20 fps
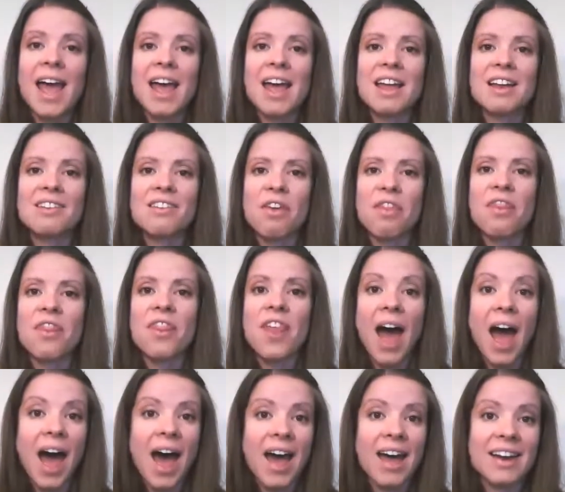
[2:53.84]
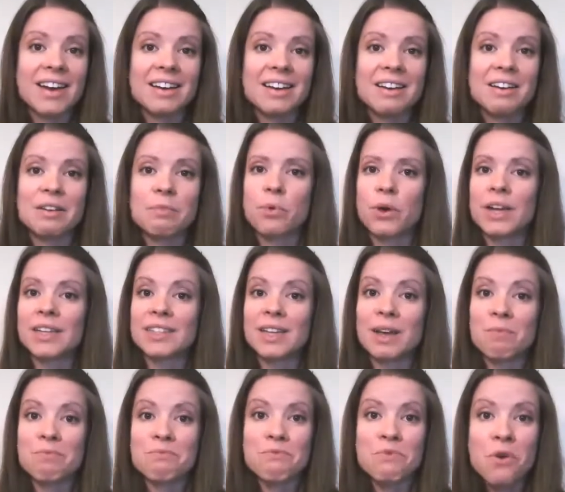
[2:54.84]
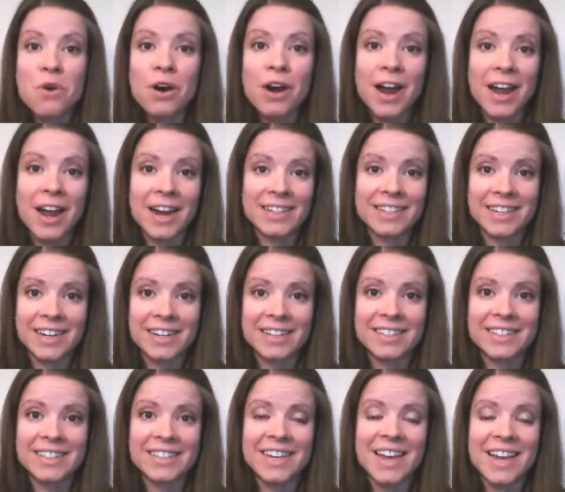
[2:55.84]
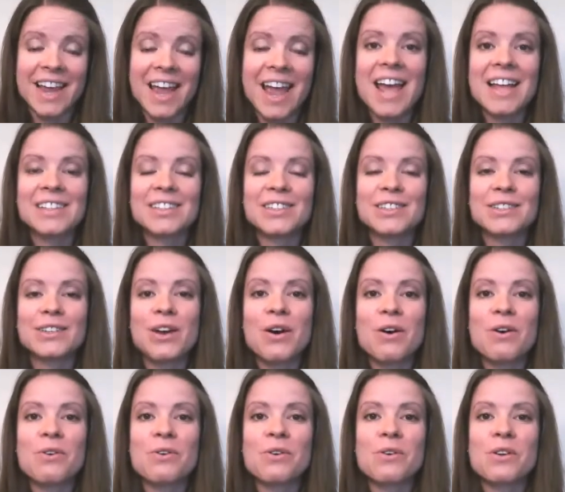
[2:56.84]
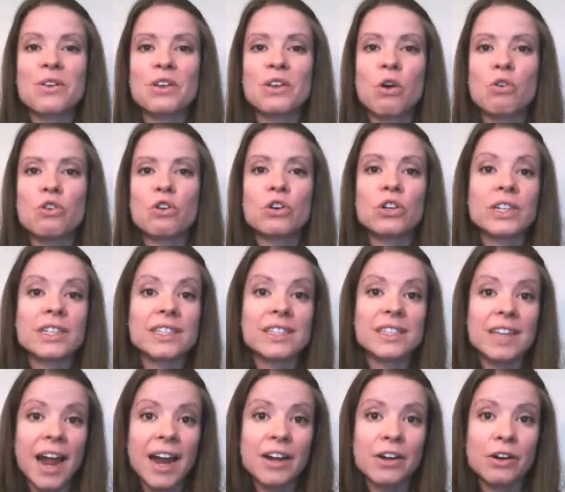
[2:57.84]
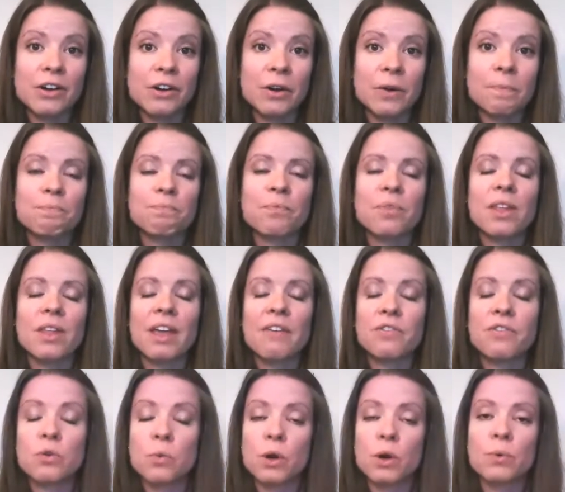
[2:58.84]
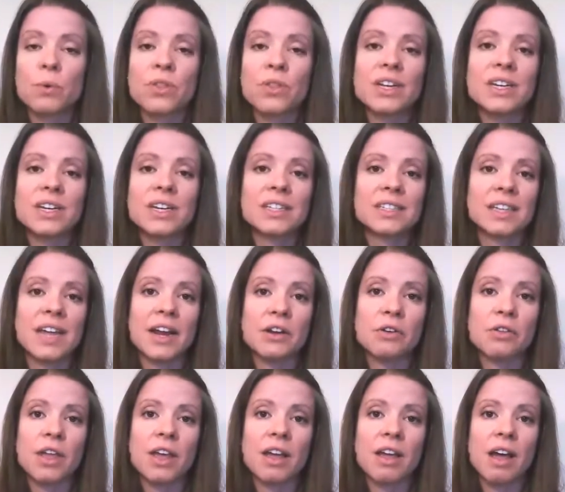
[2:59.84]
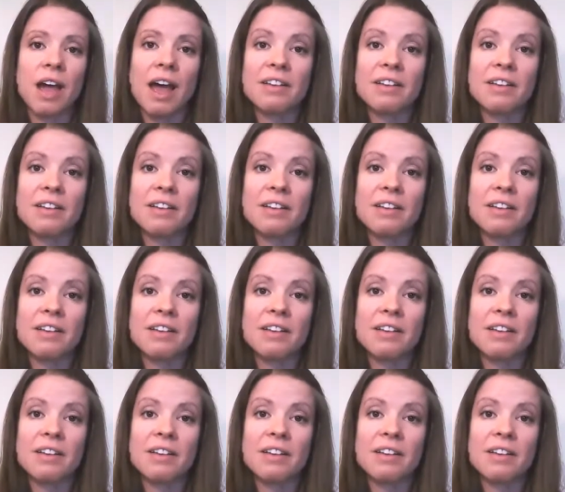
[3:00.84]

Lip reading: and that brings up more ideas. And so, your designer, if you work with a designer, like